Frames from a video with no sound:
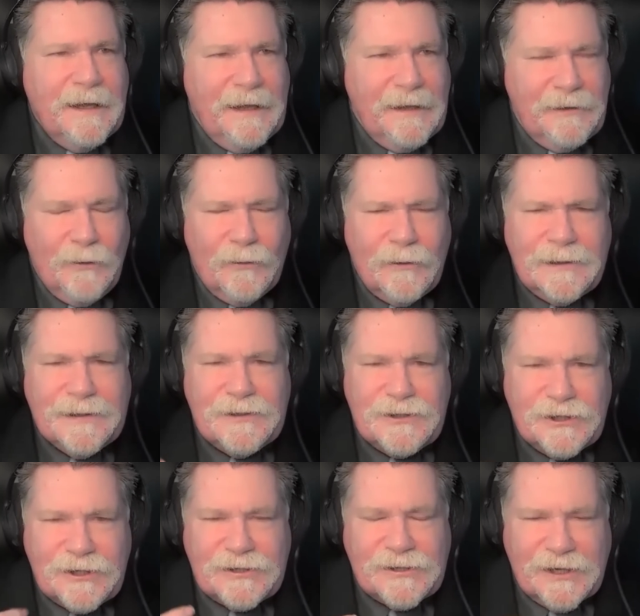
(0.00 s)
your
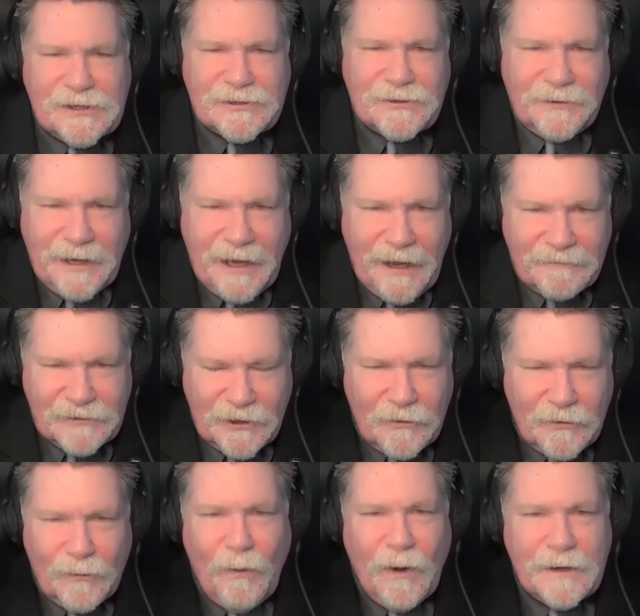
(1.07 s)
logistics only have to go
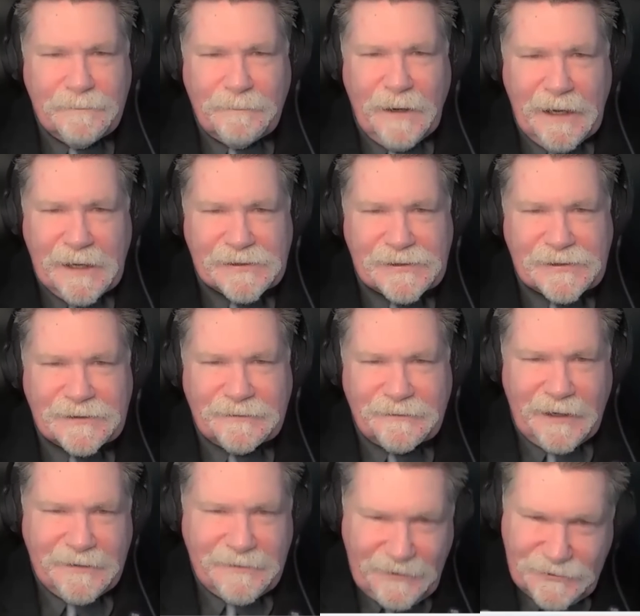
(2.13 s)
to one place,
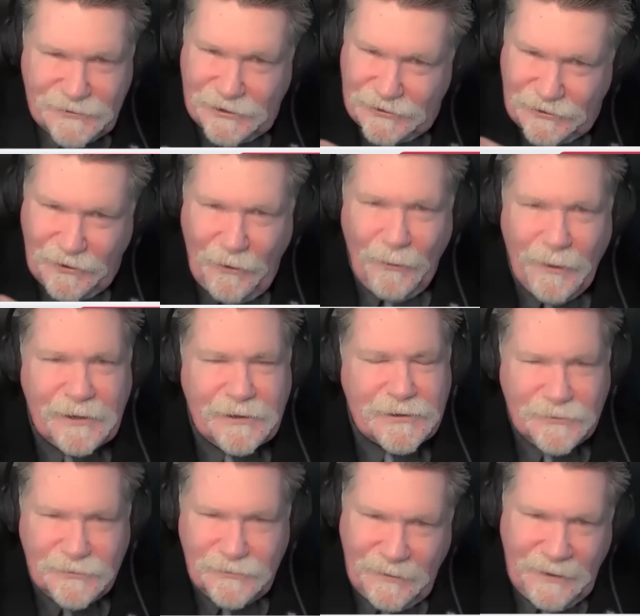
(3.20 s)
right? They're just going
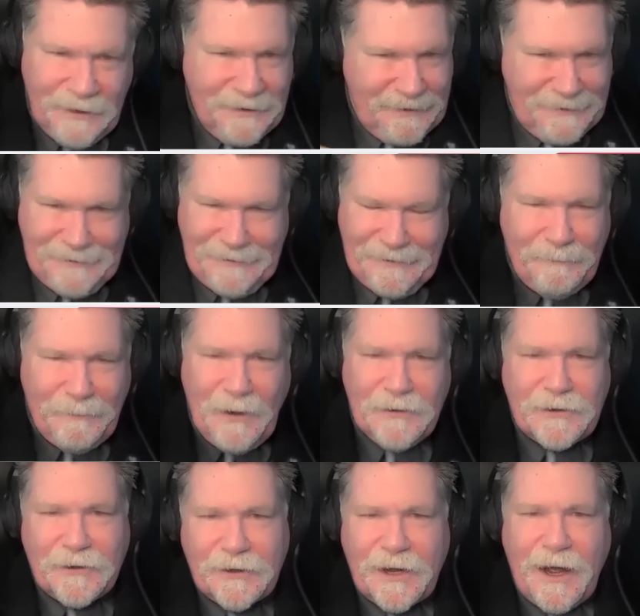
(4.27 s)
to the
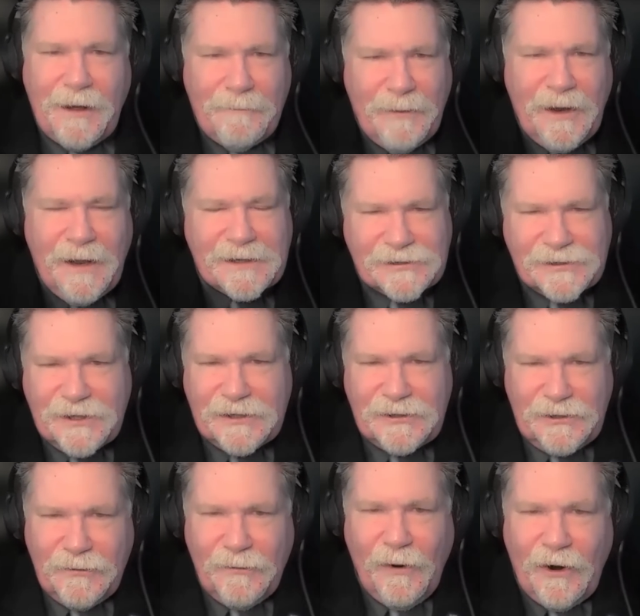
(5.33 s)
bunker complex that
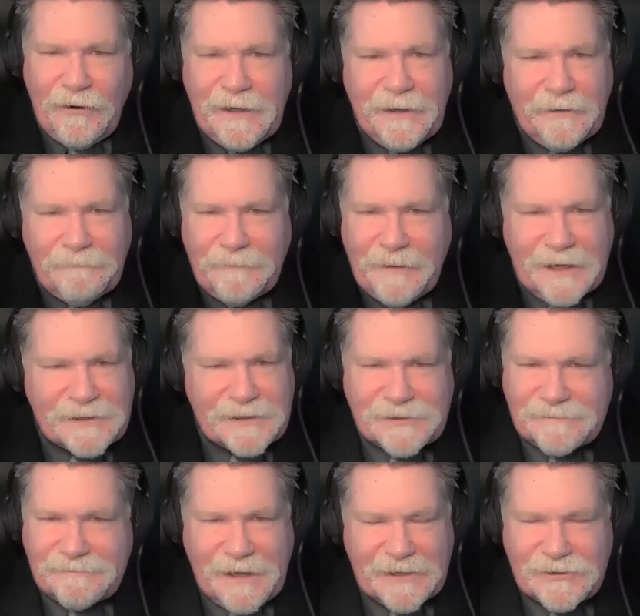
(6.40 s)
you are in.
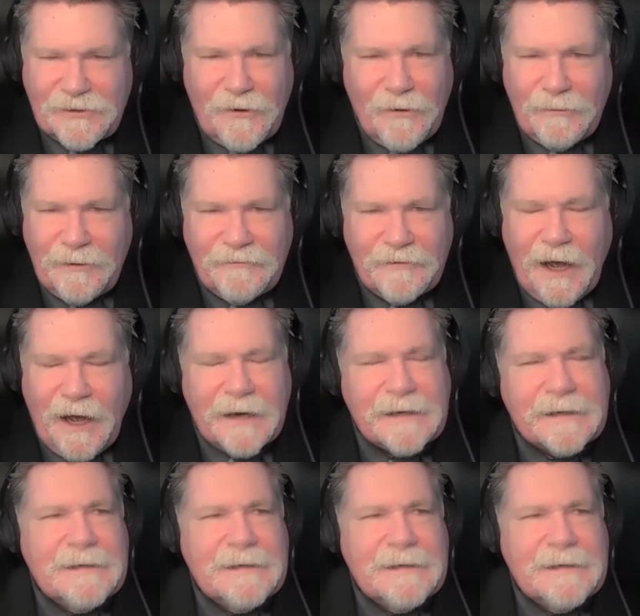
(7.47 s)
That's all we've got.